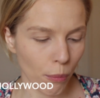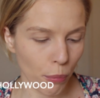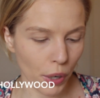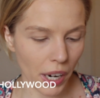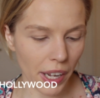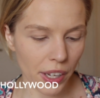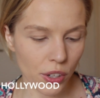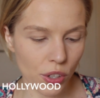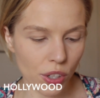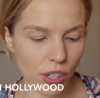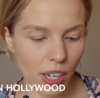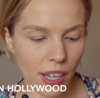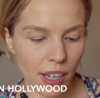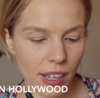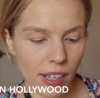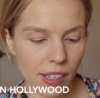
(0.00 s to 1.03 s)
brush
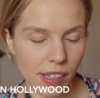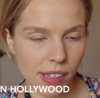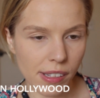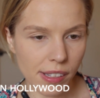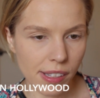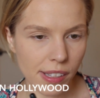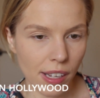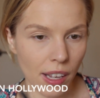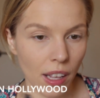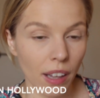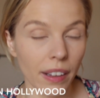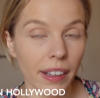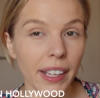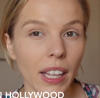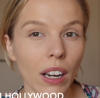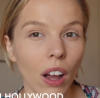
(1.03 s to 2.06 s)
is
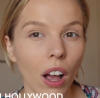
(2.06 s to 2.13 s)
like an